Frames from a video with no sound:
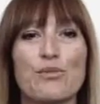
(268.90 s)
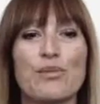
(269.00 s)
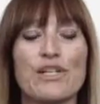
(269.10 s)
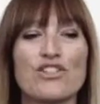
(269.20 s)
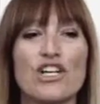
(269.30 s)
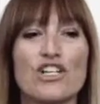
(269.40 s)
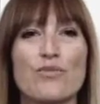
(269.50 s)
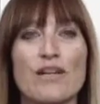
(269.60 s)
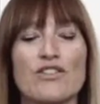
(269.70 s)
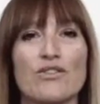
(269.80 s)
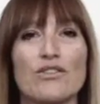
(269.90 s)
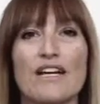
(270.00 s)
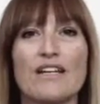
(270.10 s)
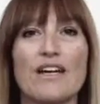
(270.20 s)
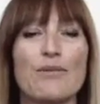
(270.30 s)
being judgmental.
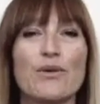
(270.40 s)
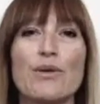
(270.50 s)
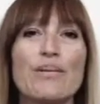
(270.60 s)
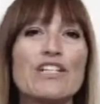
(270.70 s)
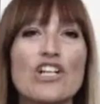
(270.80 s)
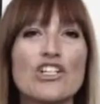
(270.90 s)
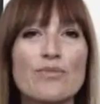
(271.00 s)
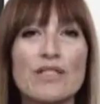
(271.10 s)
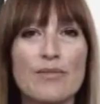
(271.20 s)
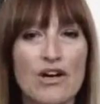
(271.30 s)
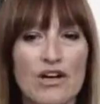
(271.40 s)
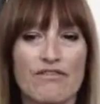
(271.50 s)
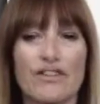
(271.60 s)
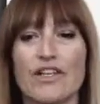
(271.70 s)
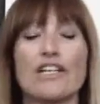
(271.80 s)
And I mean, we make judgments about
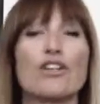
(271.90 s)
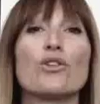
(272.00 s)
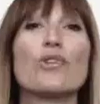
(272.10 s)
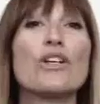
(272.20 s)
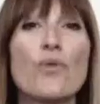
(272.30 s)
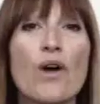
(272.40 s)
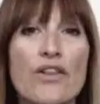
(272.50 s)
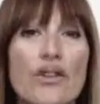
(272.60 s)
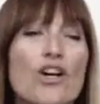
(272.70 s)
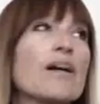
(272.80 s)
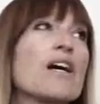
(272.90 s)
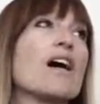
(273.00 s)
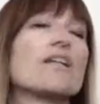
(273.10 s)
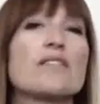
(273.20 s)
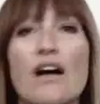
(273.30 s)
everything, including the weather. Oh my
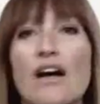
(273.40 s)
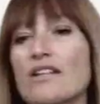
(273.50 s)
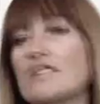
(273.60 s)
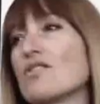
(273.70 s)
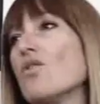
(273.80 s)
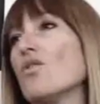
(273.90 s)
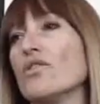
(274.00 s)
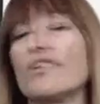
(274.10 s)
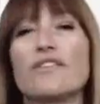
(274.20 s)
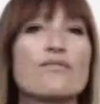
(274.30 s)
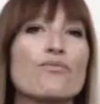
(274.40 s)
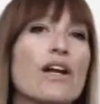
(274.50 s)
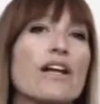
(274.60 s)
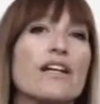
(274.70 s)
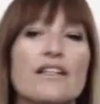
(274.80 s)
God, it's hot, it's cold, it's
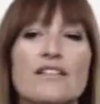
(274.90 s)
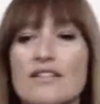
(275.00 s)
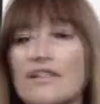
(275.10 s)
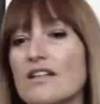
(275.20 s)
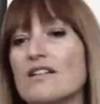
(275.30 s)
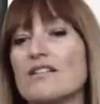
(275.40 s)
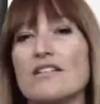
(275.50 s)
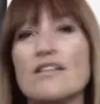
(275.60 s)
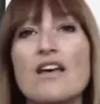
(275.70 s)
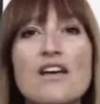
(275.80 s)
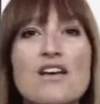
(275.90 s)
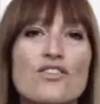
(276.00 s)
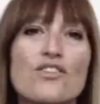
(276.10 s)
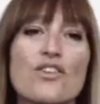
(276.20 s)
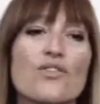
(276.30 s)
raining, it's this, it's
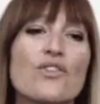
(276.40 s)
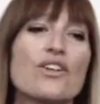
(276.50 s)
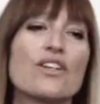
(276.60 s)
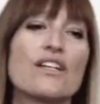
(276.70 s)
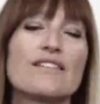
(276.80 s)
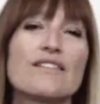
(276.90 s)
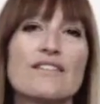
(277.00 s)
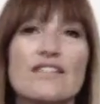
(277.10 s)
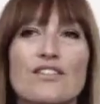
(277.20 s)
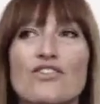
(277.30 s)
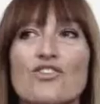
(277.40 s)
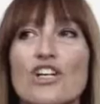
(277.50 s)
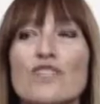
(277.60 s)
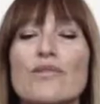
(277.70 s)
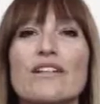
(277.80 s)
so there. It's
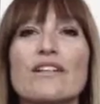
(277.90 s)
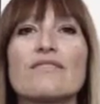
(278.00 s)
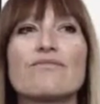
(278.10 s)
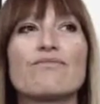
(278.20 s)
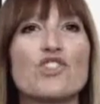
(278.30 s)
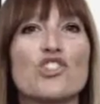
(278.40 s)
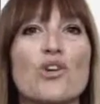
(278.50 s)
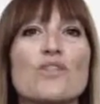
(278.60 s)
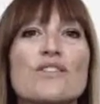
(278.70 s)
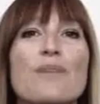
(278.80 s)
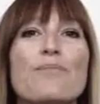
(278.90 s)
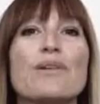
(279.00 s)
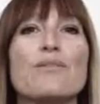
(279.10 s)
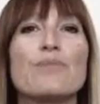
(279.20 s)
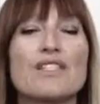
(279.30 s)
judgment shows up
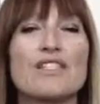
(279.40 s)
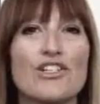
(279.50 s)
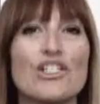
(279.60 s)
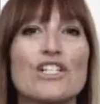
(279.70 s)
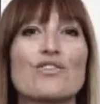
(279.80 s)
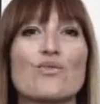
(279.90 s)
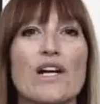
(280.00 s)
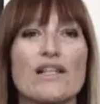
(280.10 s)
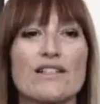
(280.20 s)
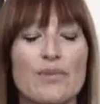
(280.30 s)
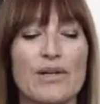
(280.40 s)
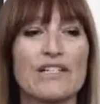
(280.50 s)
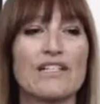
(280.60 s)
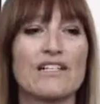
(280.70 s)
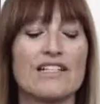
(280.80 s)
in mysterious ways,
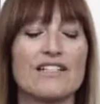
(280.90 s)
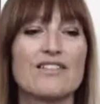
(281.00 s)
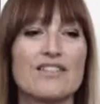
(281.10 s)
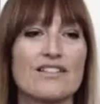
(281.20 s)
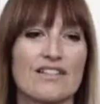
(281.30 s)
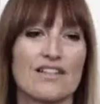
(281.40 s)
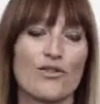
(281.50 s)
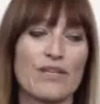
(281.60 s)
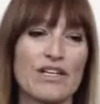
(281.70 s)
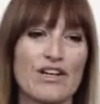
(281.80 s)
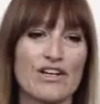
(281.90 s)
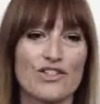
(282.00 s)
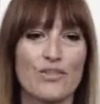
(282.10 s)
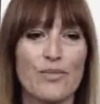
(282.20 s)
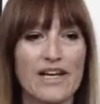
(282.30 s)
but it'll be
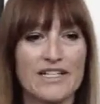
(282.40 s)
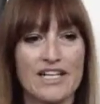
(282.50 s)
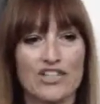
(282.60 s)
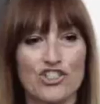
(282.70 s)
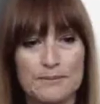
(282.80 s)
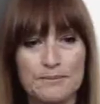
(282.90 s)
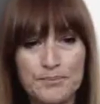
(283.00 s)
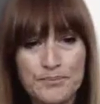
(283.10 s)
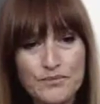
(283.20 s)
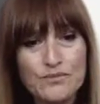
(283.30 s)
there. So pay attention.